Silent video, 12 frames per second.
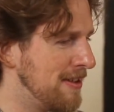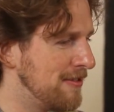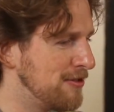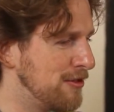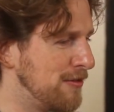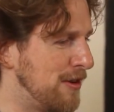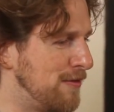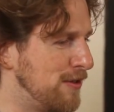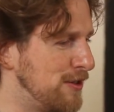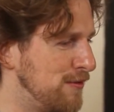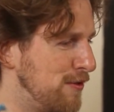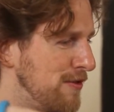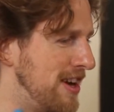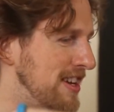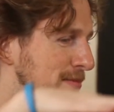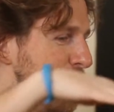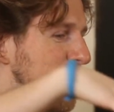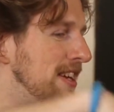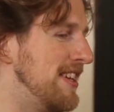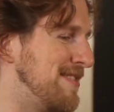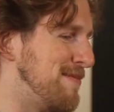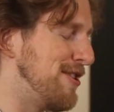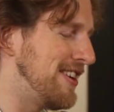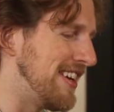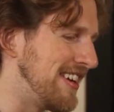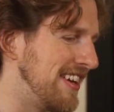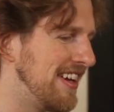sort of our first foray into branding and marketing.